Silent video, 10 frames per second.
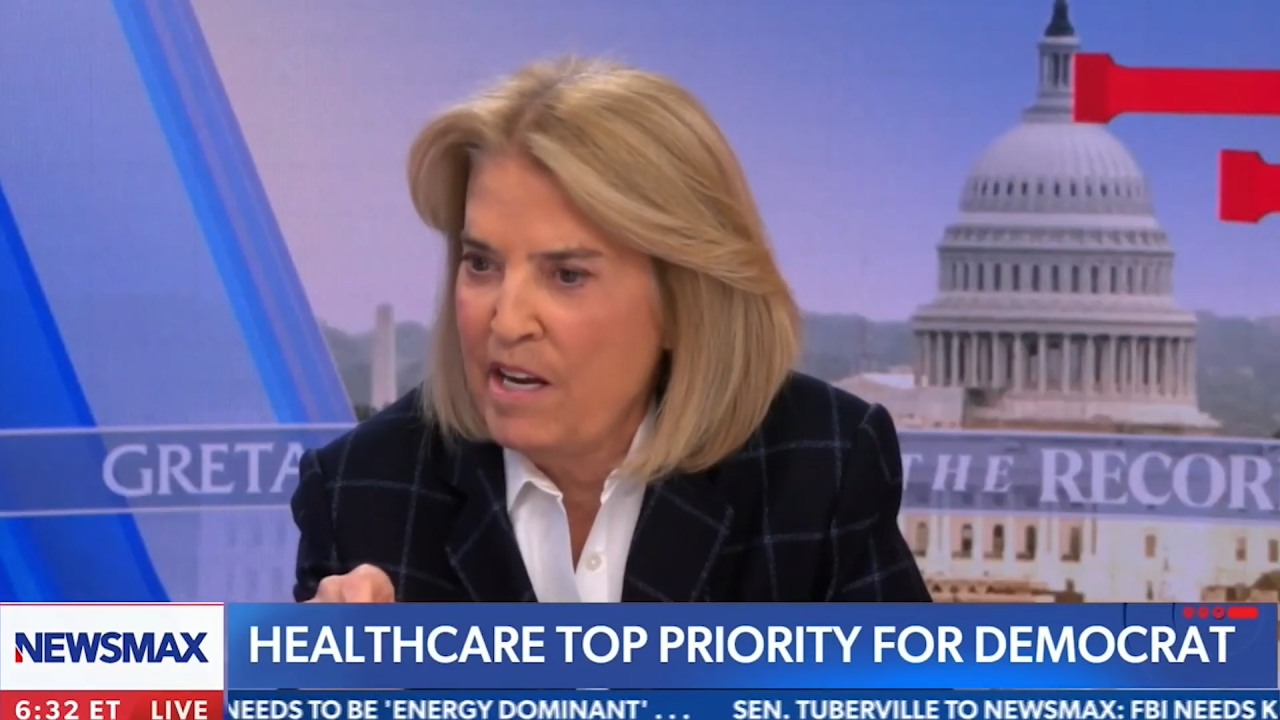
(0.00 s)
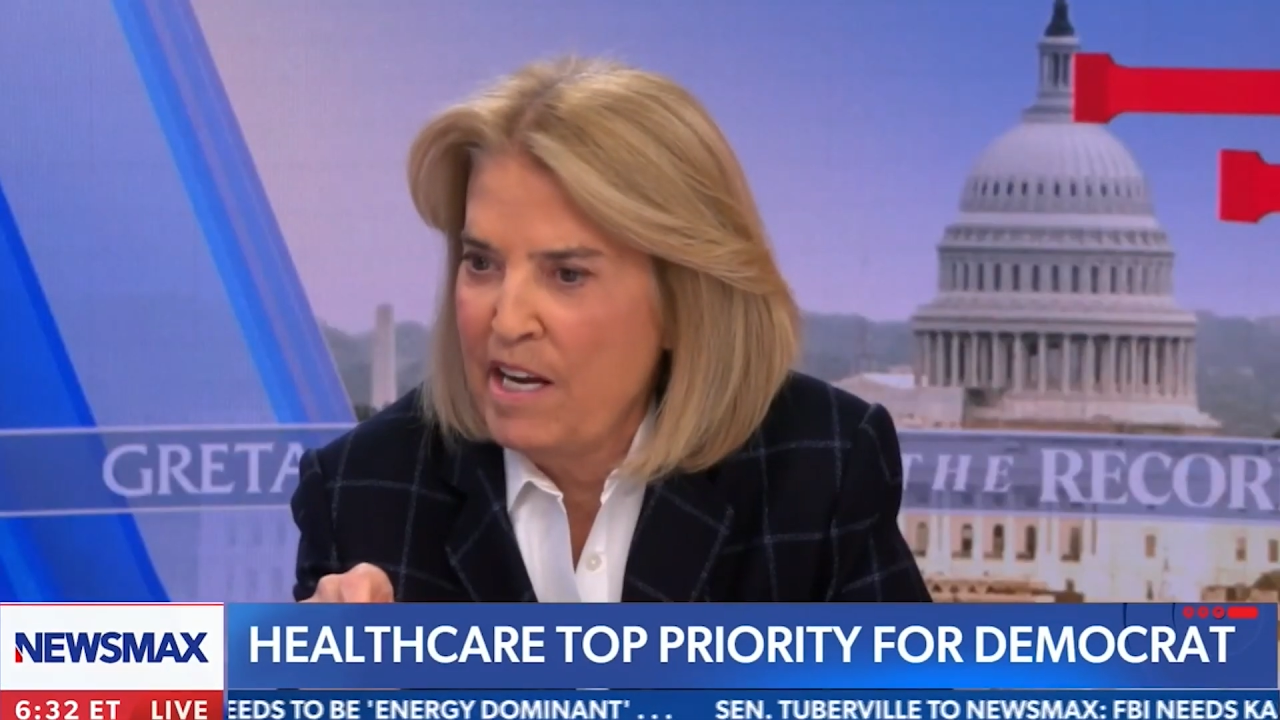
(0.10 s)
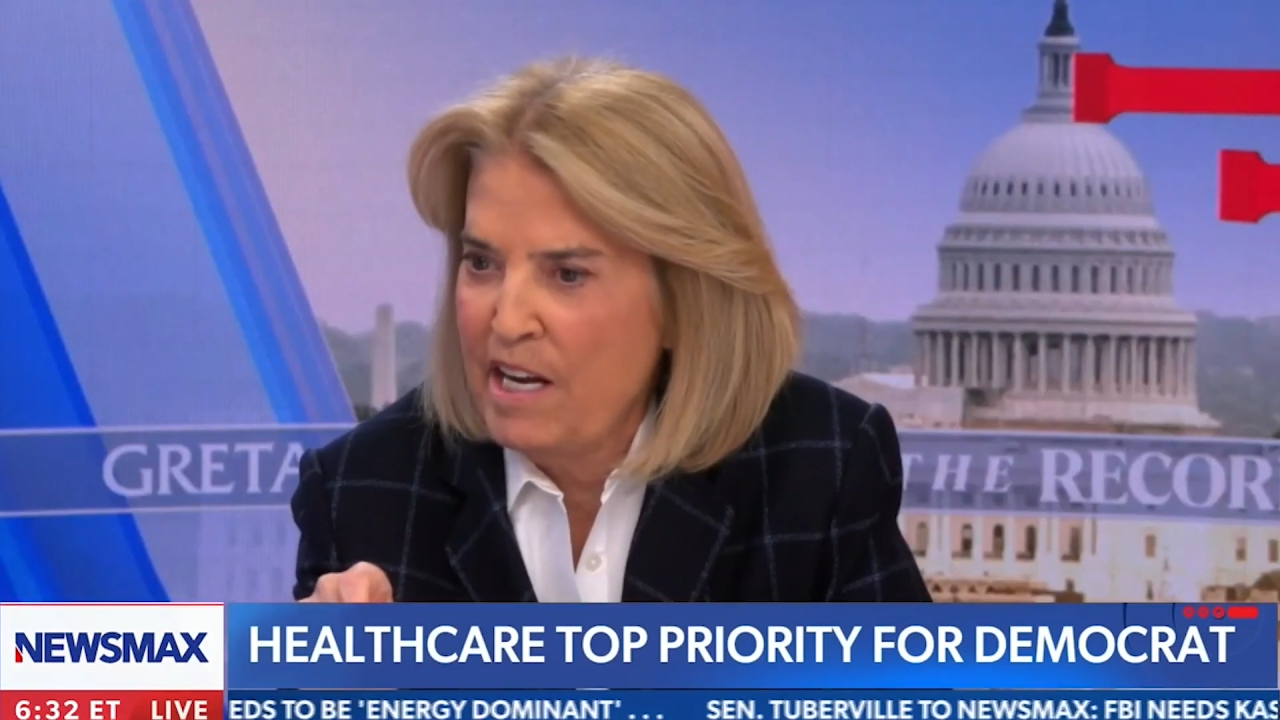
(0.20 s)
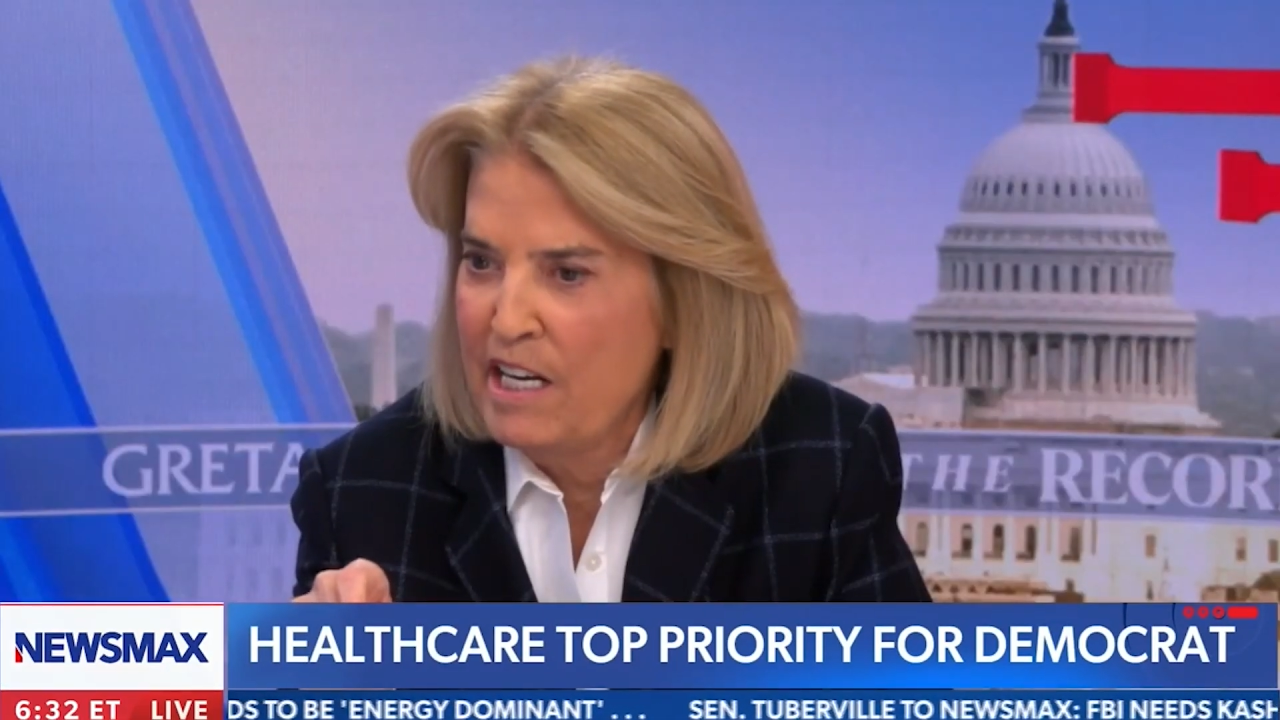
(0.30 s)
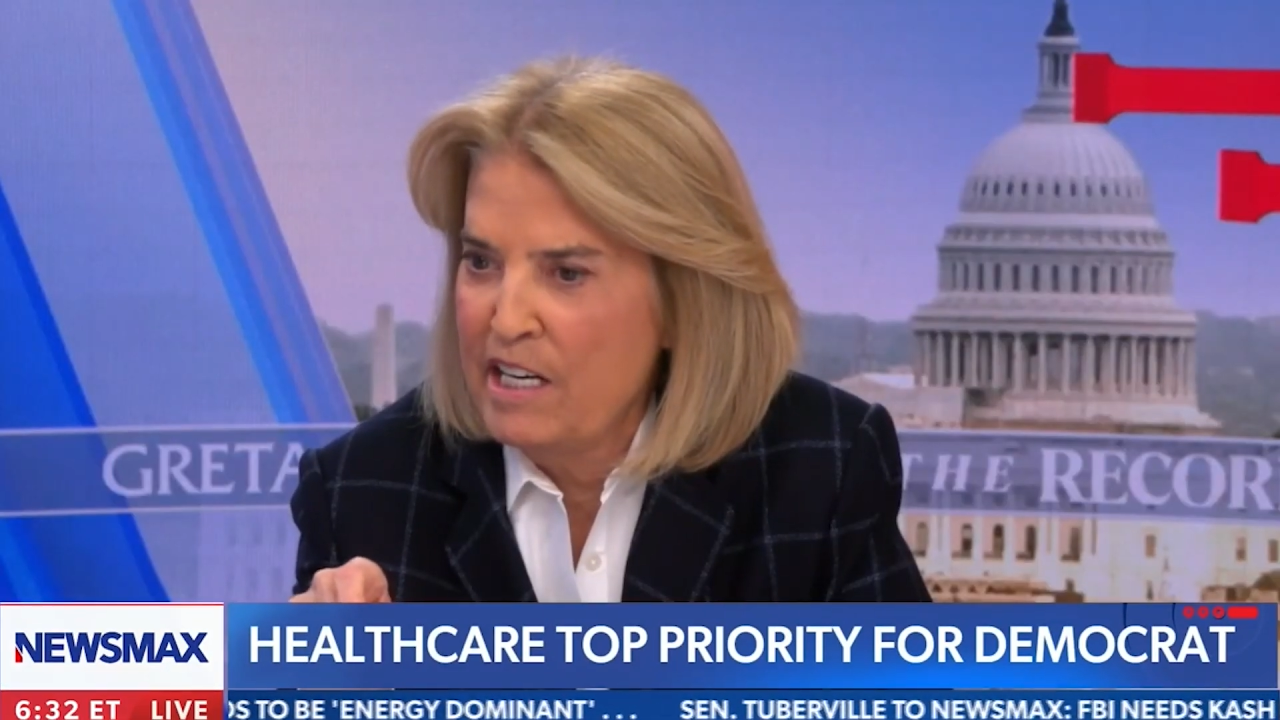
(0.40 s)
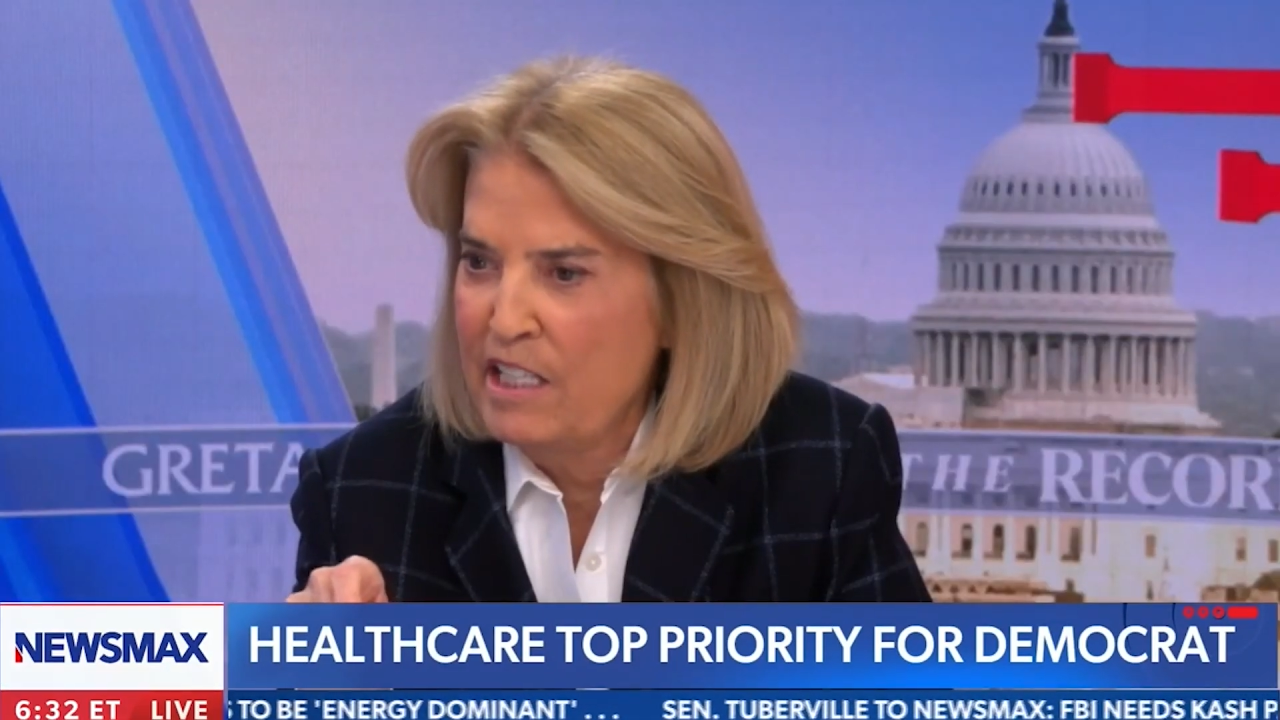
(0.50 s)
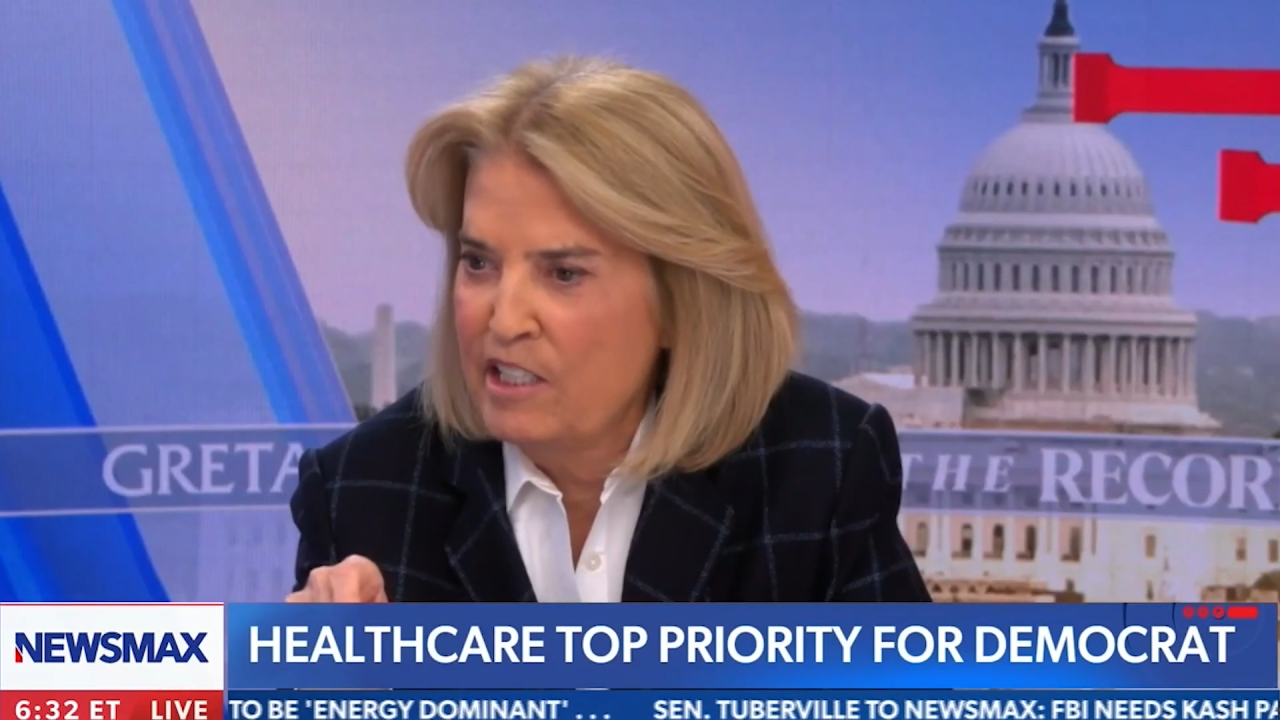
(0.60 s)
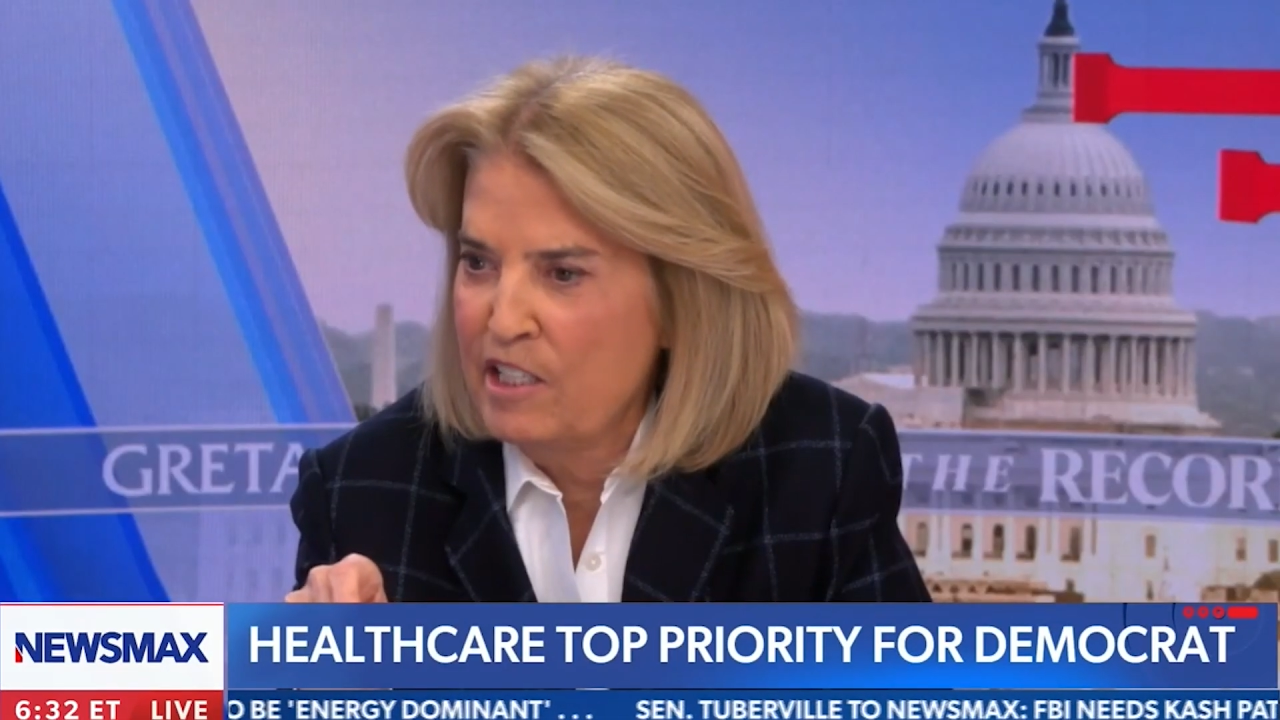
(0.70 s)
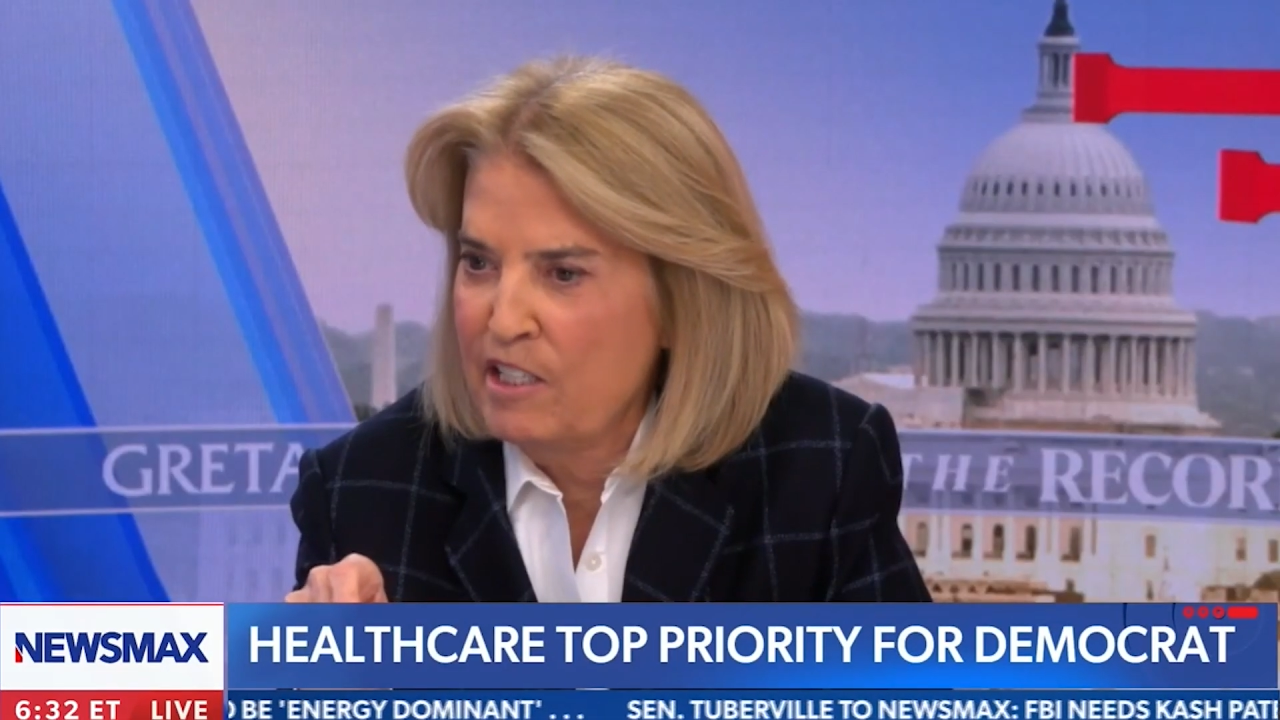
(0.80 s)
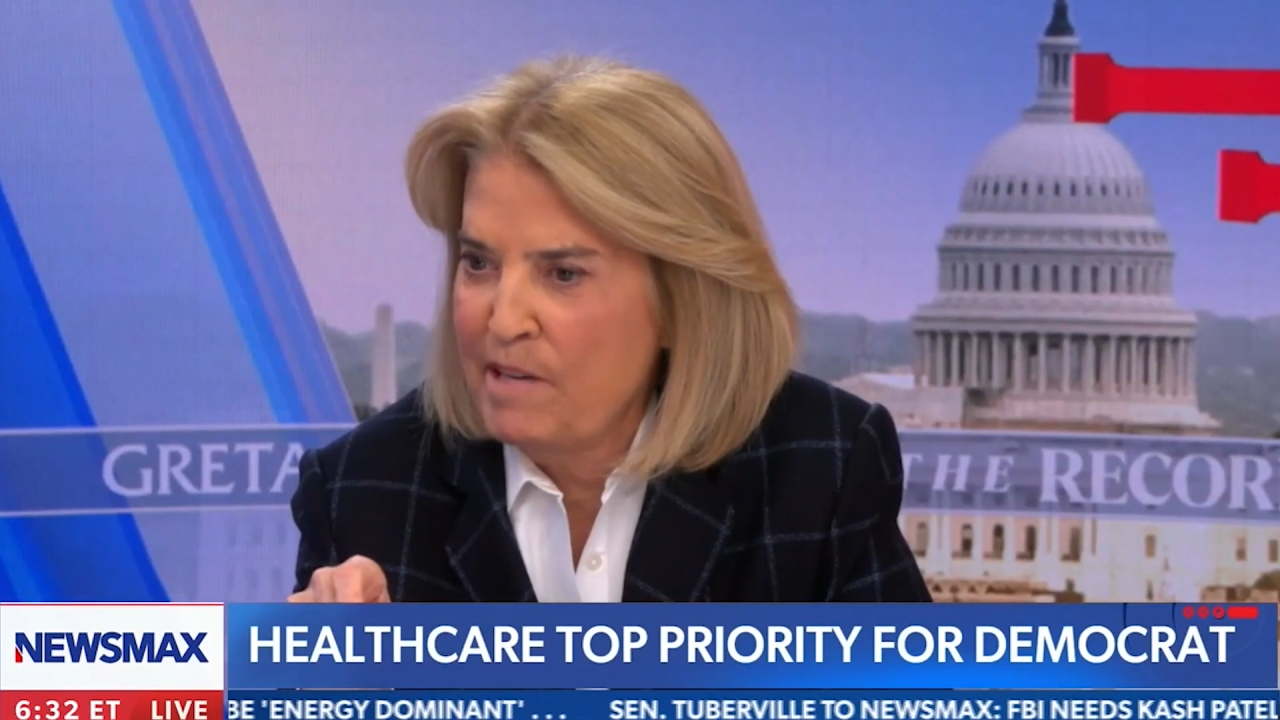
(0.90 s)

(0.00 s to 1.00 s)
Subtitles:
and is this?